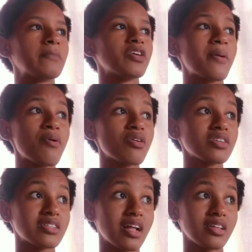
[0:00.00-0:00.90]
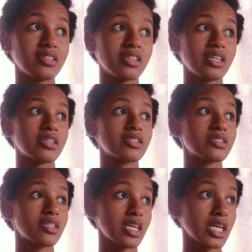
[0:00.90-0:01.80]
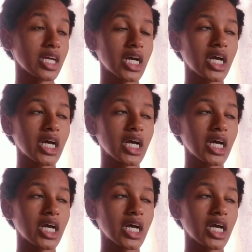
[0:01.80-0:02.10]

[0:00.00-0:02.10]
your personality stink.